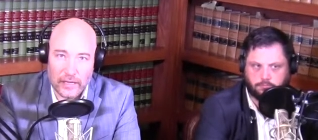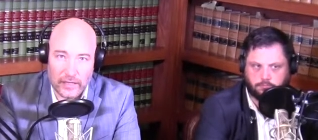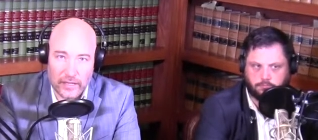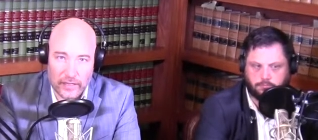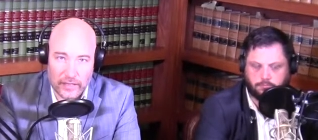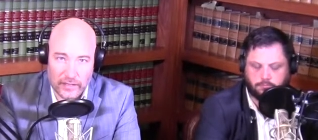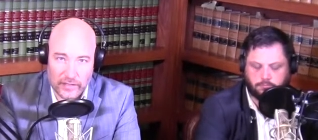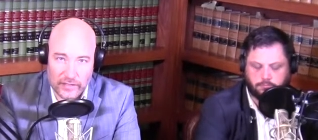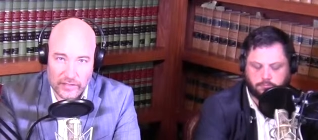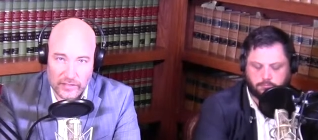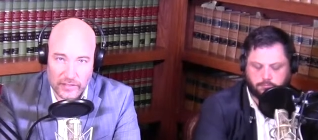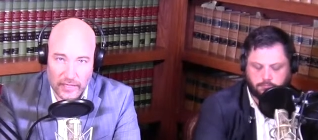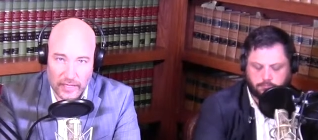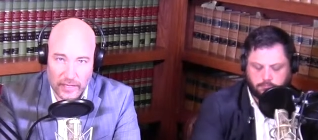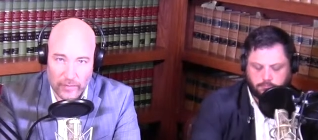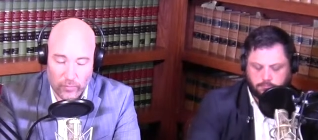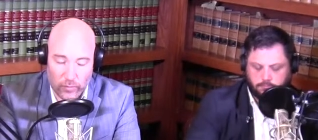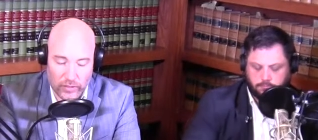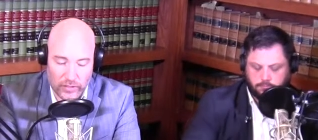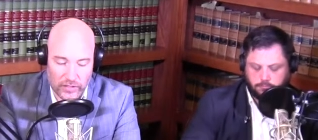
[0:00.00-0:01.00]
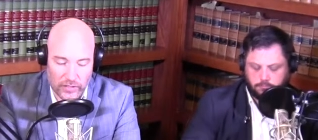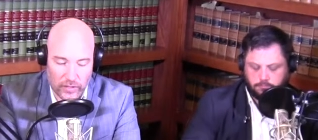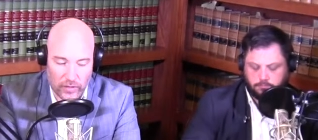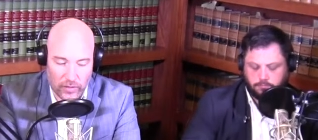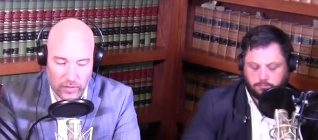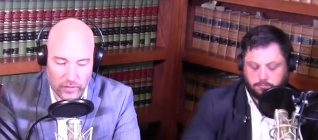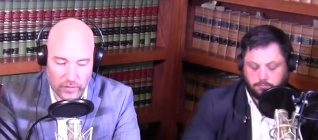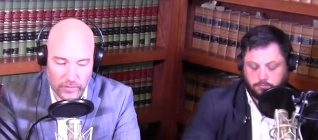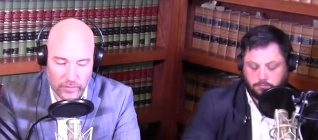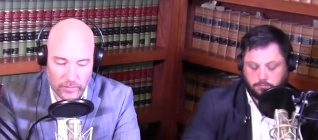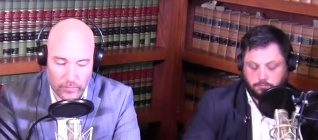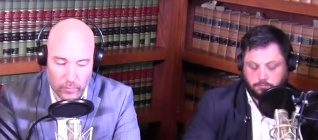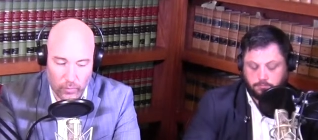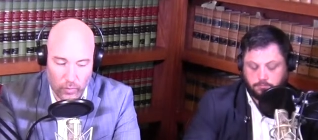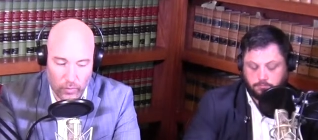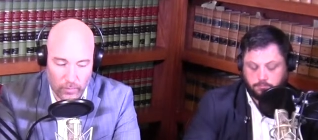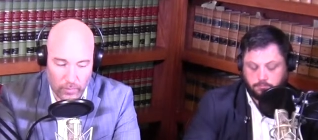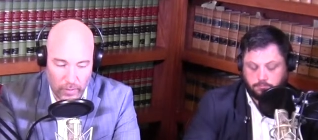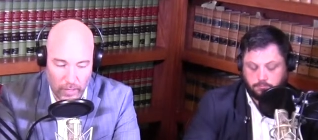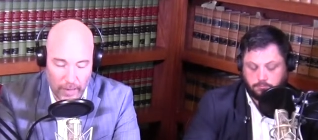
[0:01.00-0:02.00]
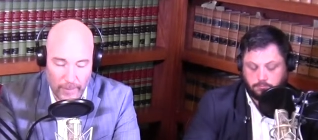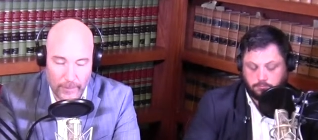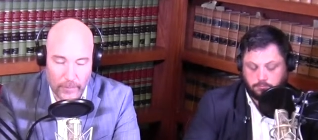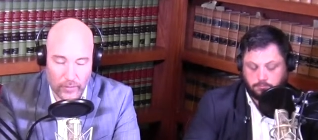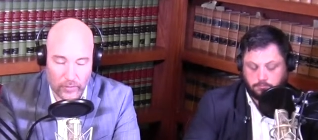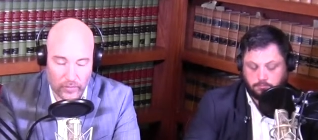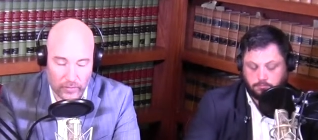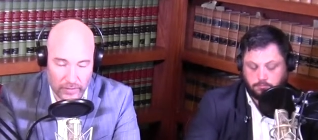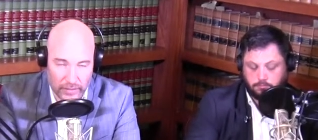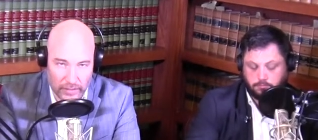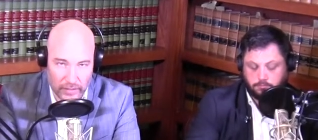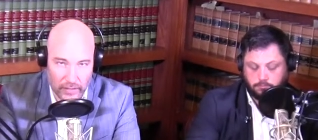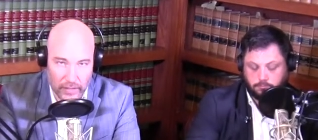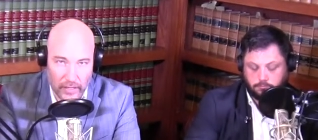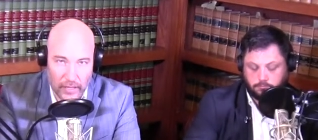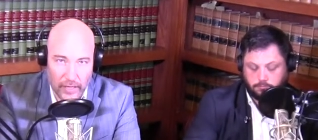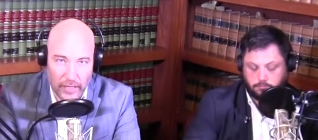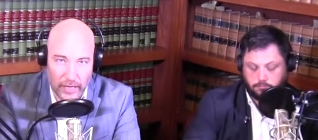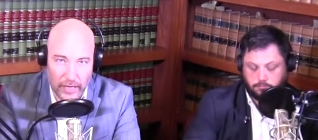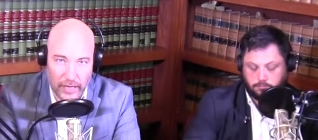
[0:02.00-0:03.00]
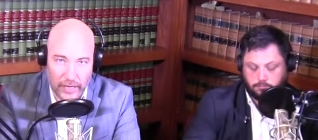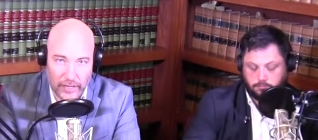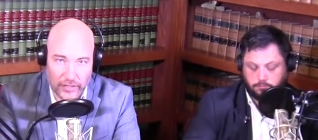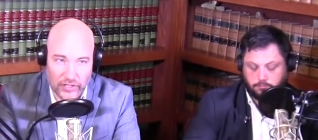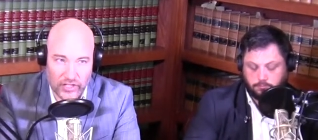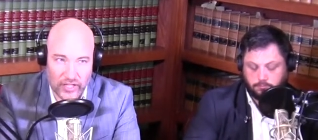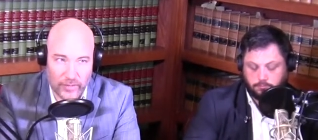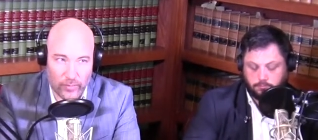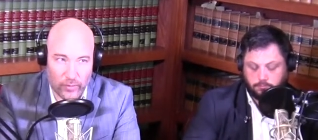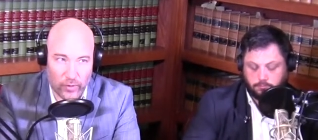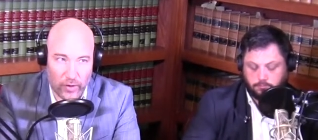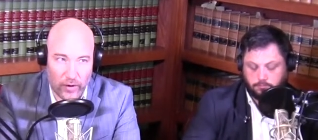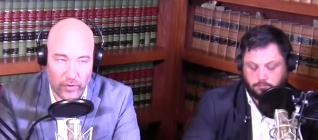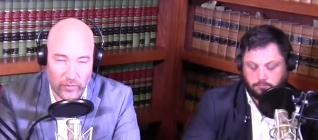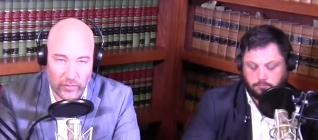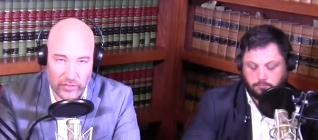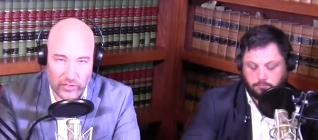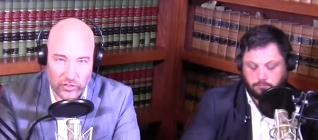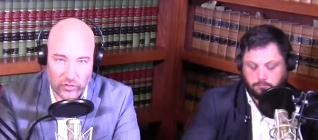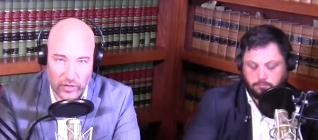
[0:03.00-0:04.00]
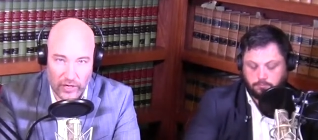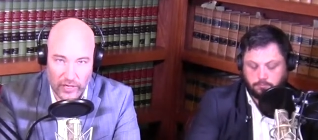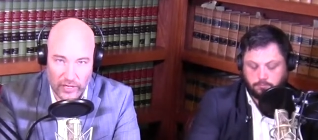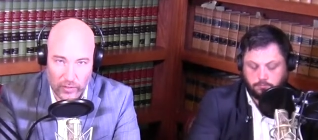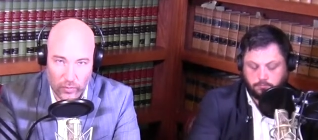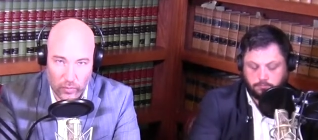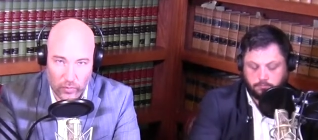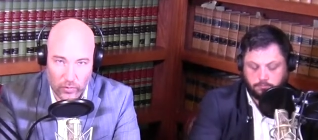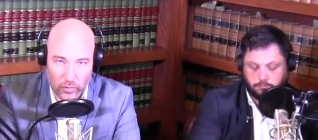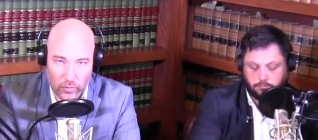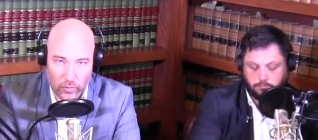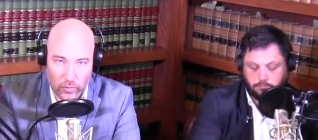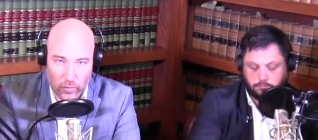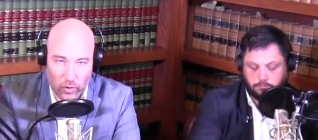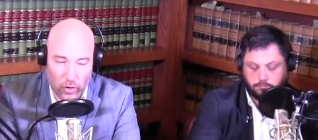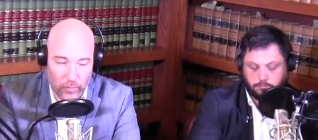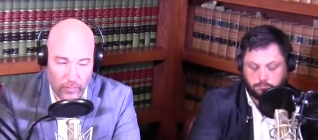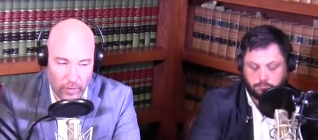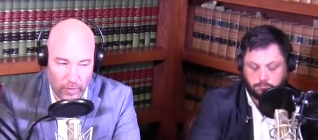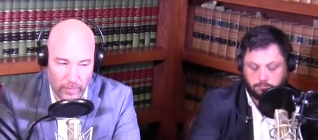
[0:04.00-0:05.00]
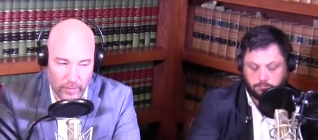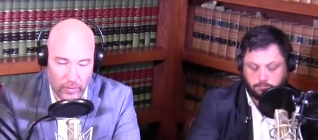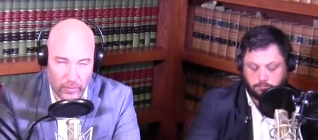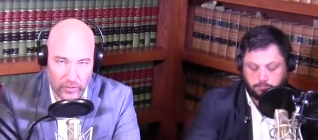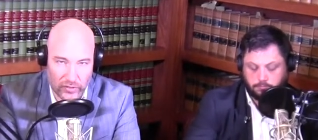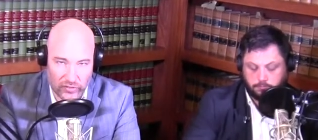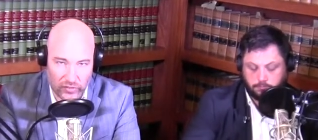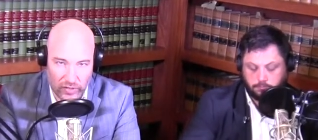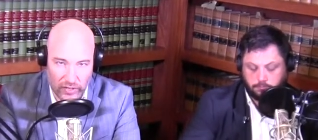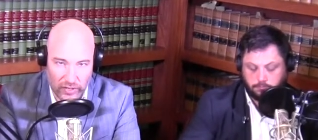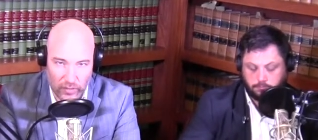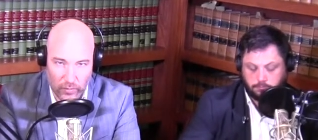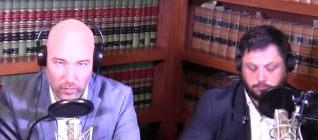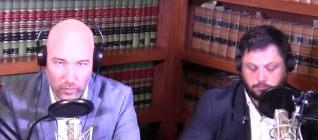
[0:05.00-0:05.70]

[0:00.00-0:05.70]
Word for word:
Speaker 1: is in what's called more popularly a temporary restraining order or a permanent restraining